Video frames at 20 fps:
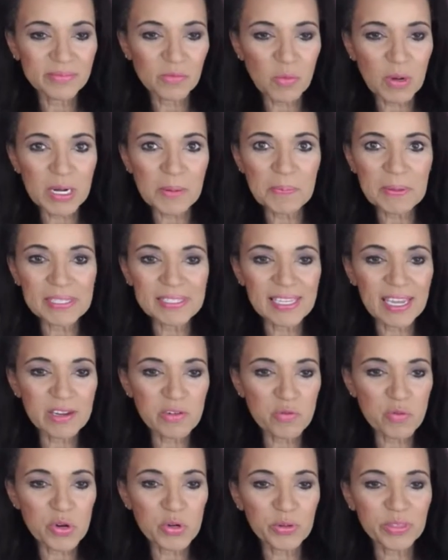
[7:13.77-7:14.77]
want to be
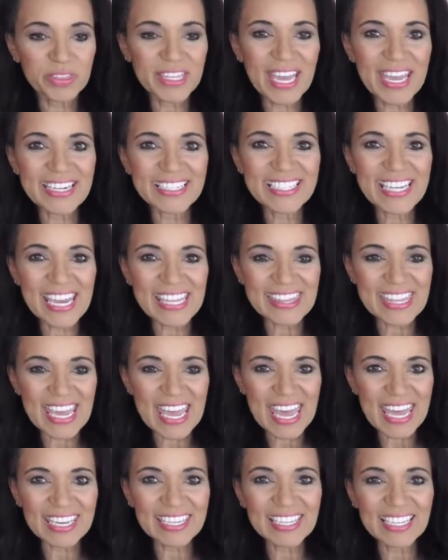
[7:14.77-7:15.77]
like Ruth and get the
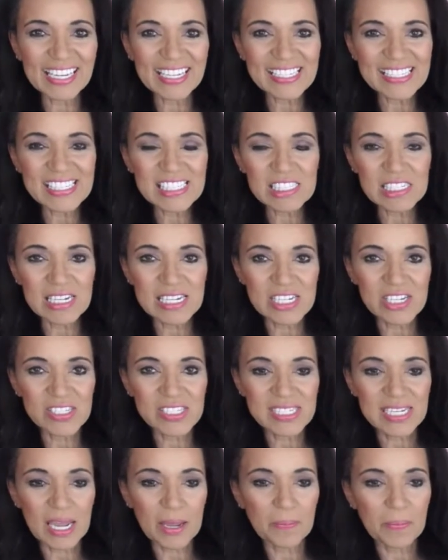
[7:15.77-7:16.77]
headlines,
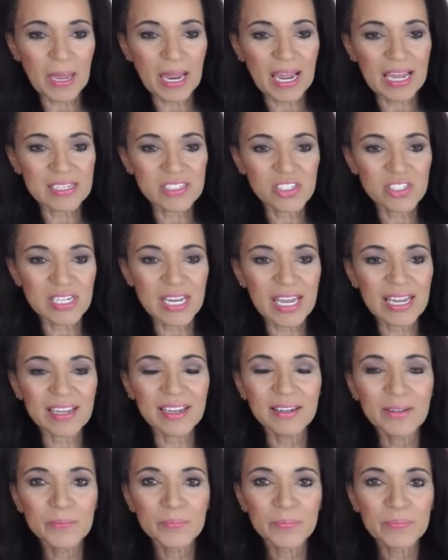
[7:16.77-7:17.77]
just type
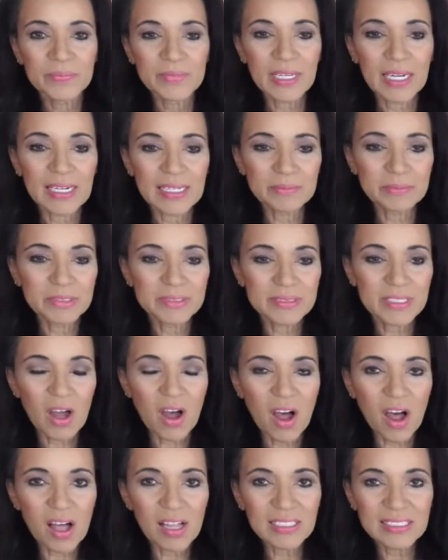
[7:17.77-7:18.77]
hashtag
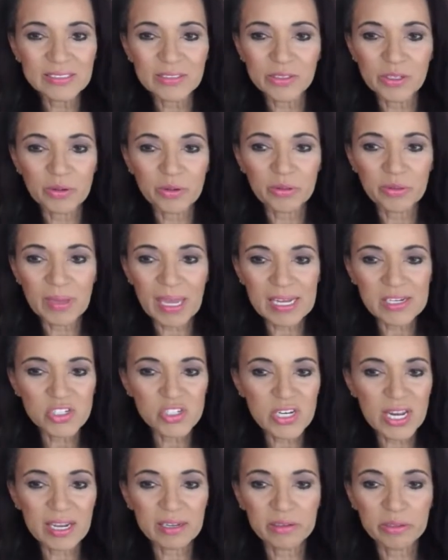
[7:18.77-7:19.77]
call or
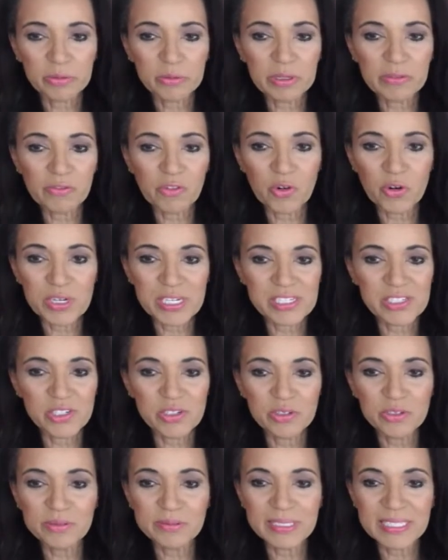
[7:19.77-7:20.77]
hashtag
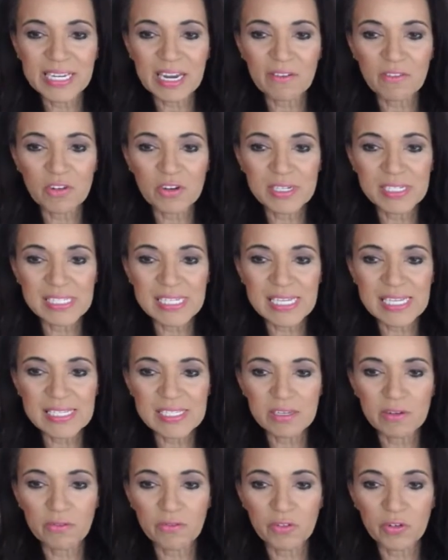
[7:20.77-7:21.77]
342, whatever is
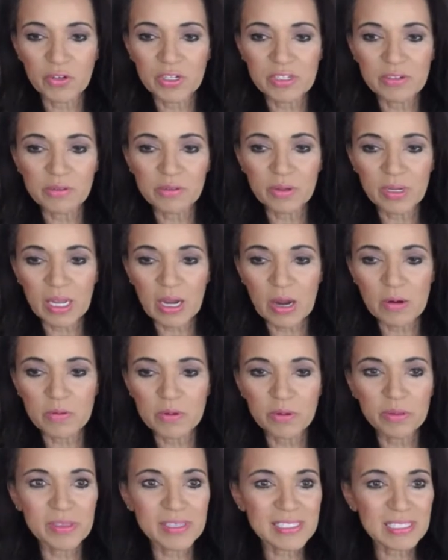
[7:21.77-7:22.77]
easy for you.
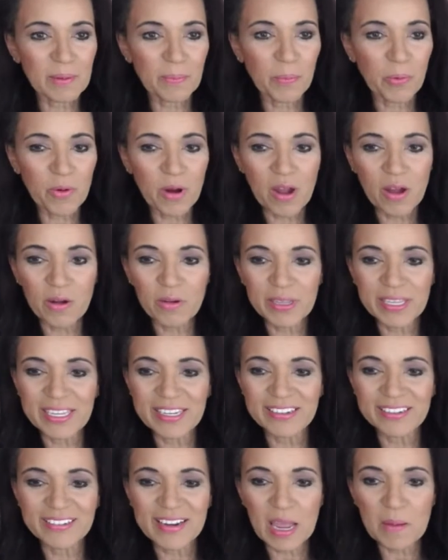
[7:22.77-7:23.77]
Ruth is a pro
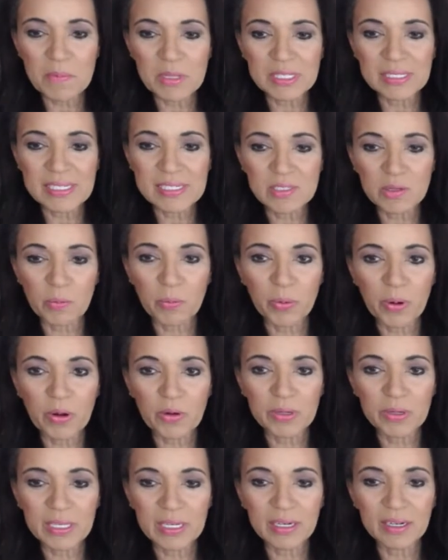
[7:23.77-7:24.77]
here. Emily's a
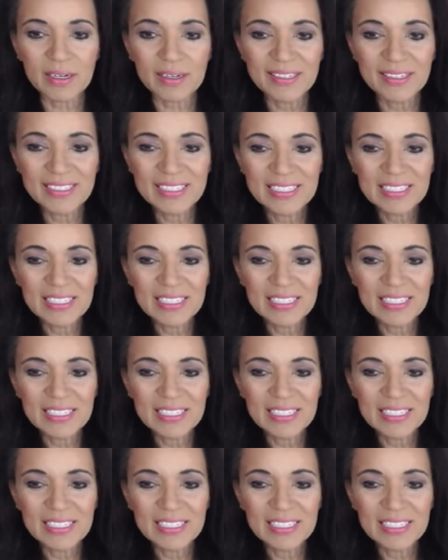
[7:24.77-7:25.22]
pro here.